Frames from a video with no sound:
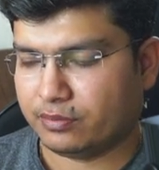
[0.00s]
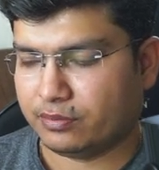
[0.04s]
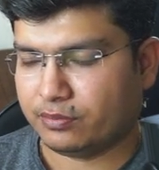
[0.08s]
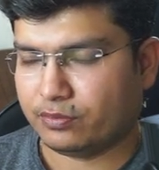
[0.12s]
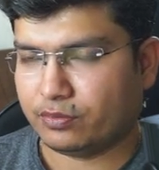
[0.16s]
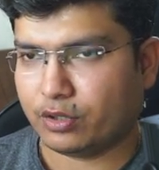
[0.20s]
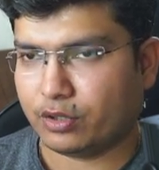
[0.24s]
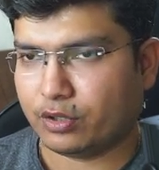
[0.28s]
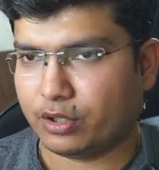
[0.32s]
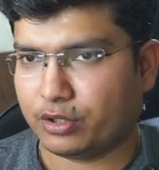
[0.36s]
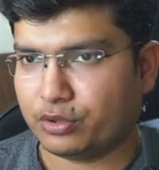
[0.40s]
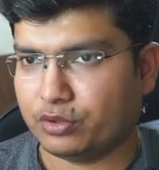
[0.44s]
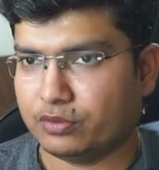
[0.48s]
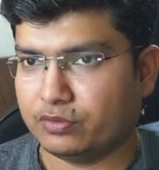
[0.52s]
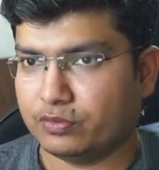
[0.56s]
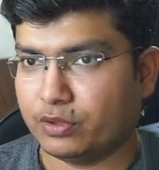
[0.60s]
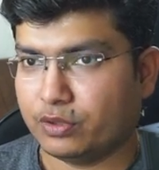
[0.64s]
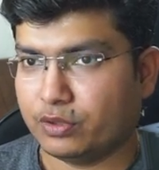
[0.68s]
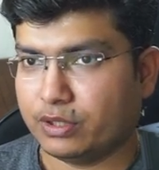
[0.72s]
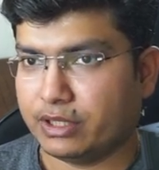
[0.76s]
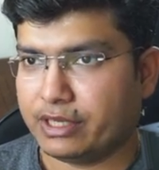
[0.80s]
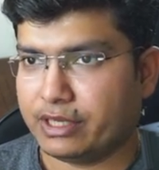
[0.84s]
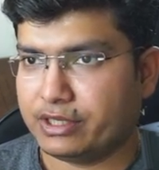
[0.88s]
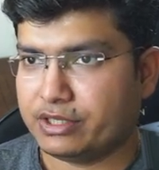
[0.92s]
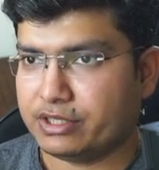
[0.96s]
what you would
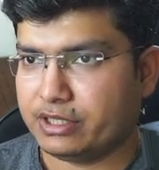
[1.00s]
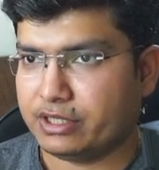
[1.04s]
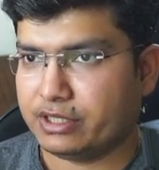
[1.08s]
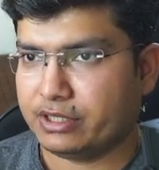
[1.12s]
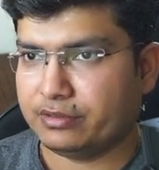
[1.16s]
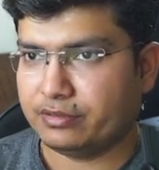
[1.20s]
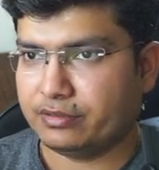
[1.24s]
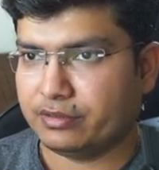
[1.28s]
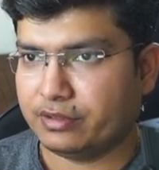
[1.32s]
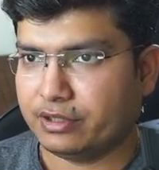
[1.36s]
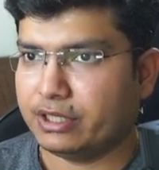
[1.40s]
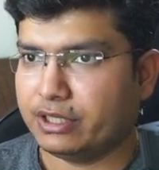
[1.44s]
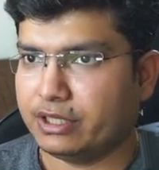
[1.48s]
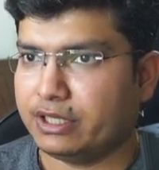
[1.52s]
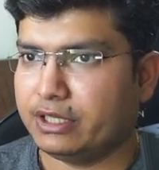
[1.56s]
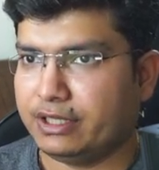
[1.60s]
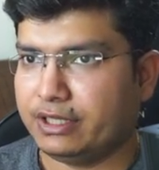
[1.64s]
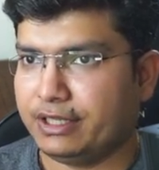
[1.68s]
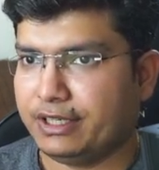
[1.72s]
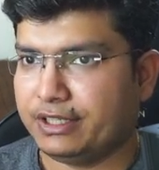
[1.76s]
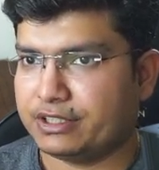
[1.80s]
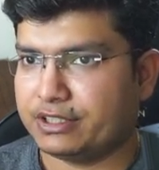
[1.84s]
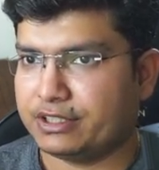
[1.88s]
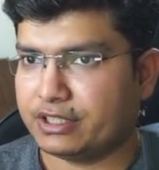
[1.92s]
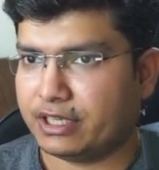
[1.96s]
achieve in
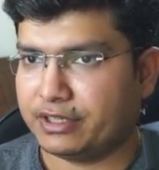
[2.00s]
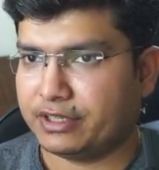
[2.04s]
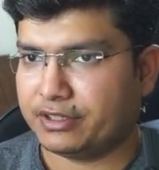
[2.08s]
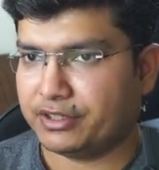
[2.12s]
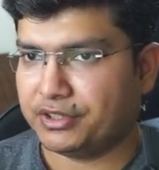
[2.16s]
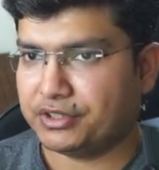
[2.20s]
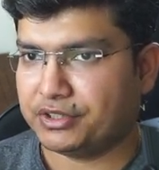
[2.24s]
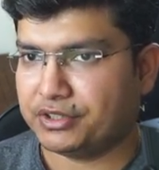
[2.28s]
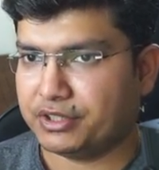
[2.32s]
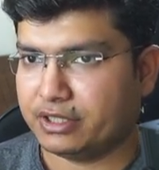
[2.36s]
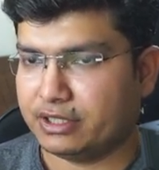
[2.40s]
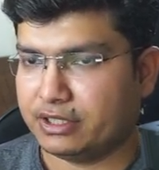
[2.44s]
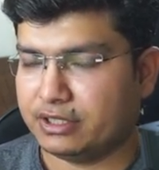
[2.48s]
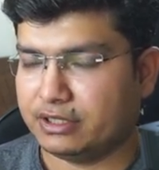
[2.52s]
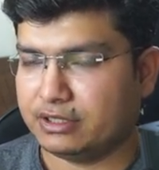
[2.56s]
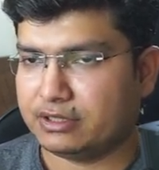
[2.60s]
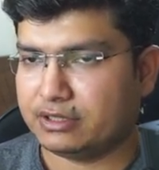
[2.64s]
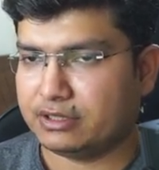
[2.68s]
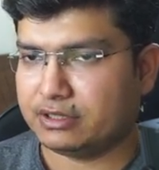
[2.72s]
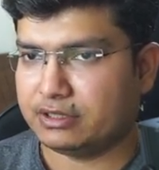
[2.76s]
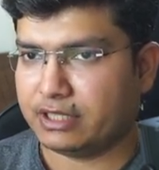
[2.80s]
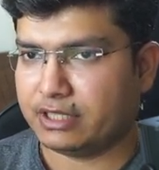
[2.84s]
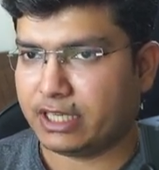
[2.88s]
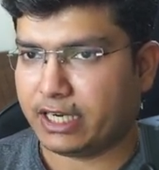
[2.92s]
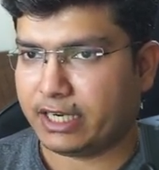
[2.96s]
each iteration is
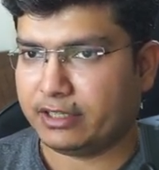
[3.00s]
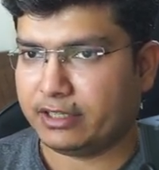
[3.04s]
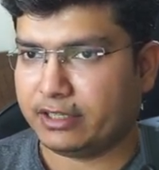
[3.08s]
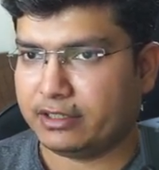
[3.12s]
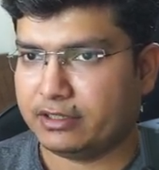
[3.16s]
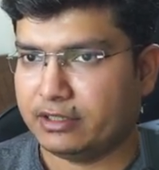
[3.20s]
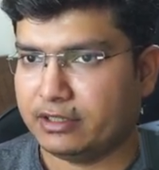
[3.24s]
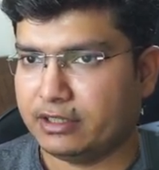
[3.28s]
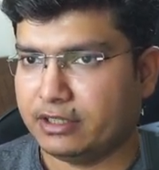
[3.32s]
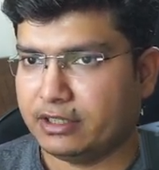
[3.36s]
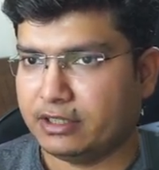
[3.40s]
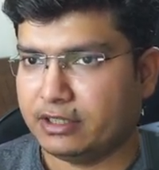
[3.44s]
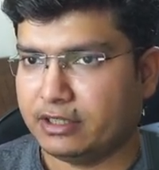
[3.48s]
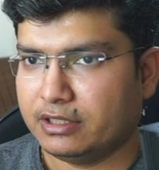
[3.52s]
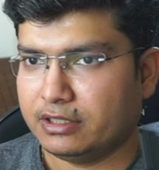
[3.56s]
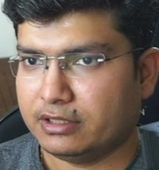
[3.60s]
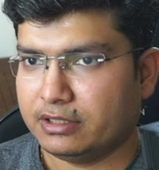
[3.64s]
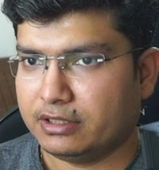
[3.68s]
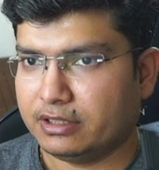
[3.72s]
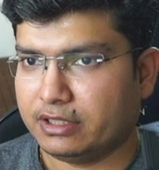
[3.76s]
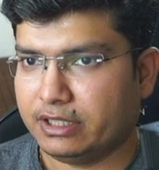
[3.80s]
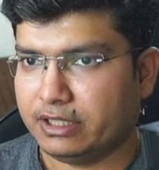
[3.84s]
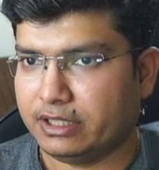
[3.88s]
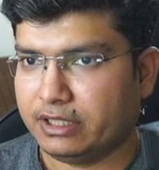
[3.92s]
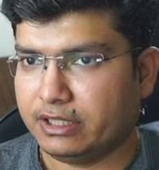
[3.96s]
that
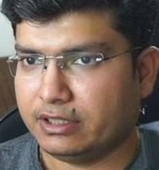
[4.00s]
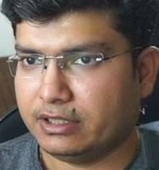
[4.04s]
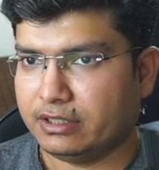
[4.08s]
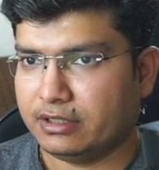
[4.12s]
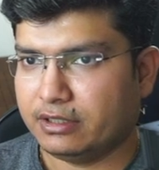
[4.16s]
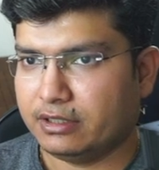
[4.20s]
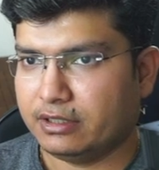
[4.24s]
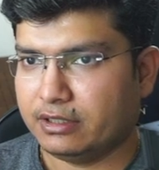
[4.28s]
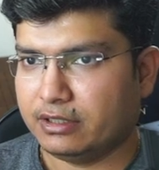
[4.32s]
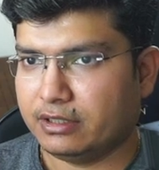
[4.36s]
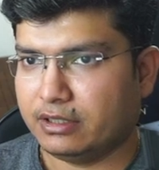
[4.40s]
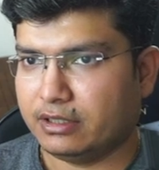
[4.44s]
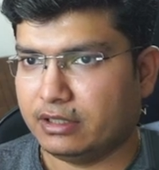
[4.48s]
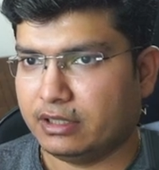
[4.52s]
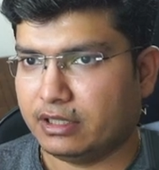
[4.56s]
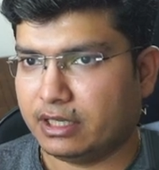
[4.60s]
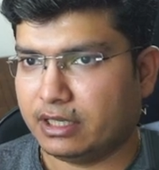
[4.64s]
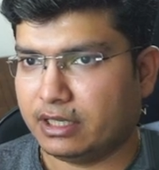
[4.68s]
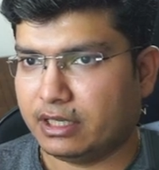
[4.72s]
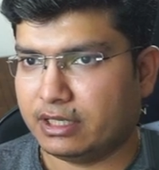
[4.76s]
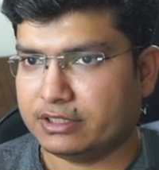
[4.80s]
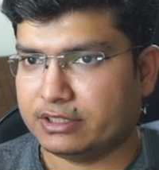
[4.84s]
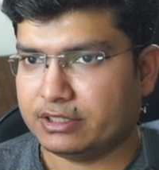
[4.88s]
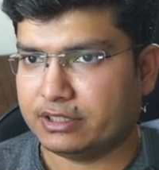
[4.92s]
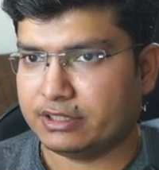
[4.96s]
the
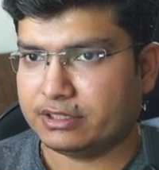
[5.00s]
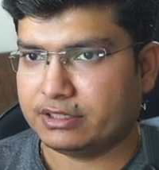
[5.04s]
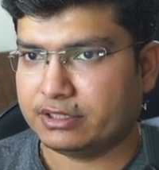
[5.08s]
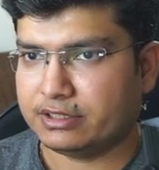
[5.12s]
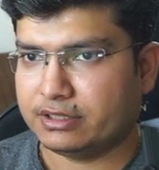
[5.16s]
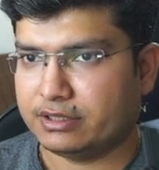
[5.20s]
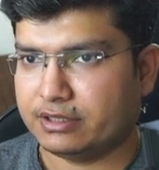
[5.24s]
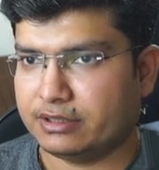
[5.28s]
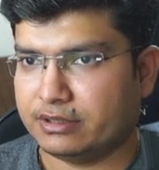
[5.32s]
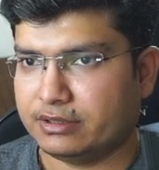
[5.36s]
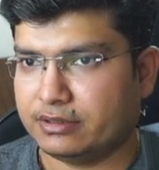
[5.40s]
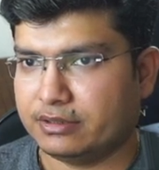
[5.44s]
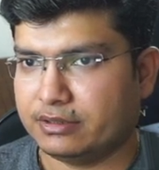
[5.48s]
largest